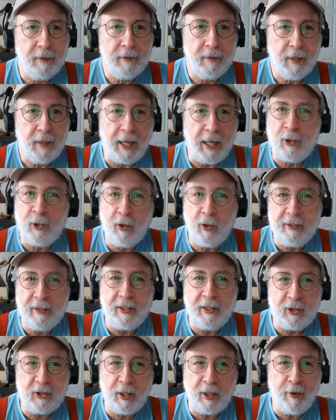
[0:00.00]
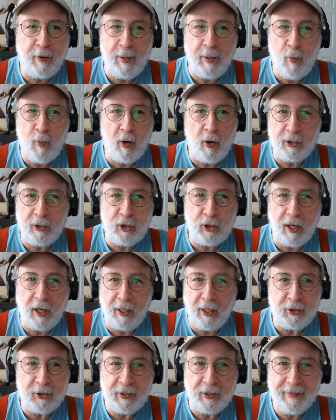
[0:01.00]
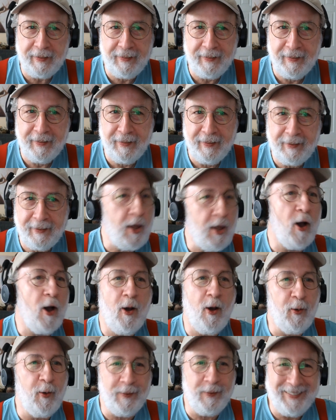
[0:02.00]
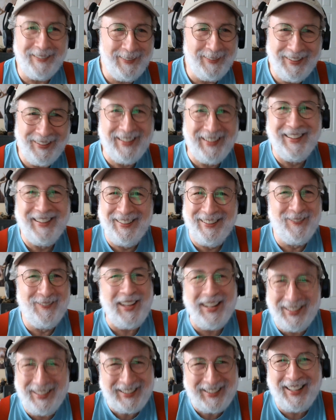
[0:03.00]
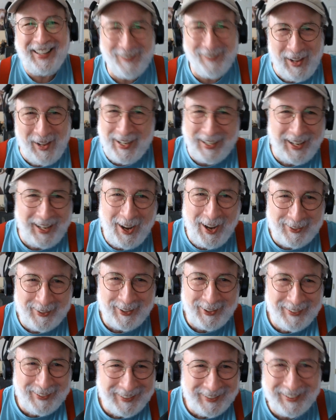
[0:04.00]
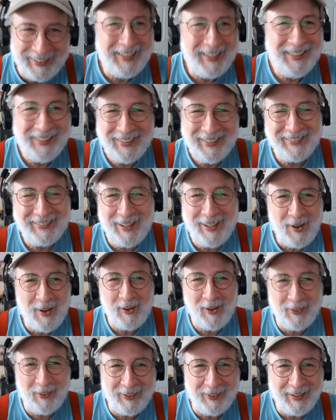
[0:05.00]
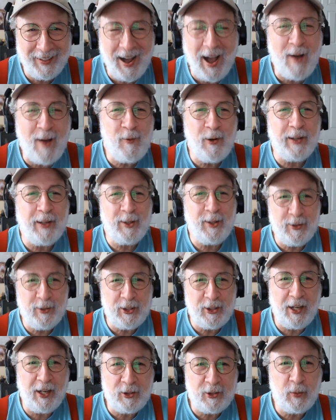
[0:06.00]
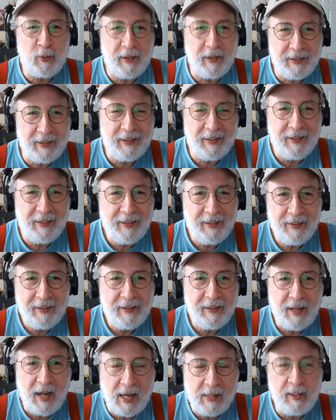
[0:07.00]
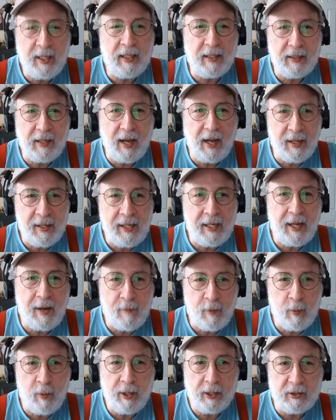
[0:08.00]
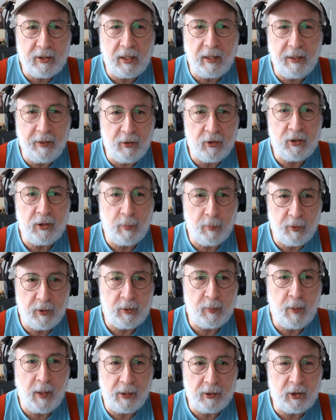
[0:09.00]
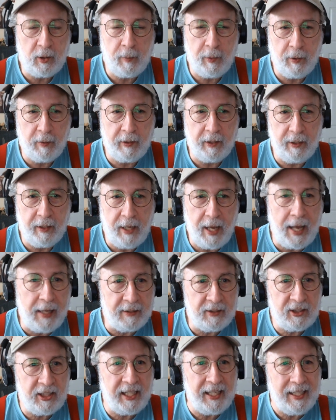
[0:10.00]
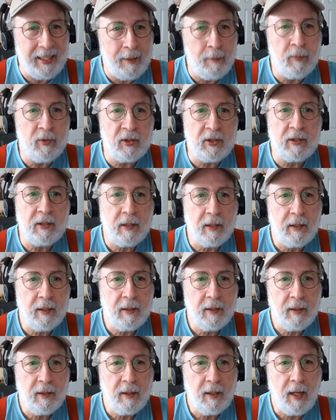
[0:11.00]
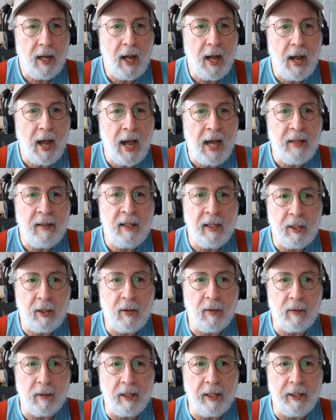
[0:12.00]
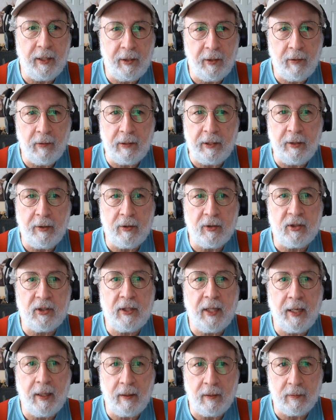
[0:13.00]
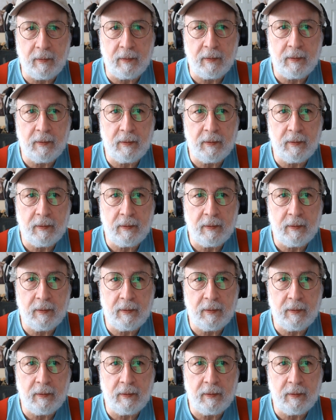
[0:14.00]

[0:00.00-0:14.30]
I couldn't disagree more, Josh. No, Metacasters. No, I'm with you, Joshua. I think everyone has a leadership responsibility. And teams, I think you're letting your leaders down.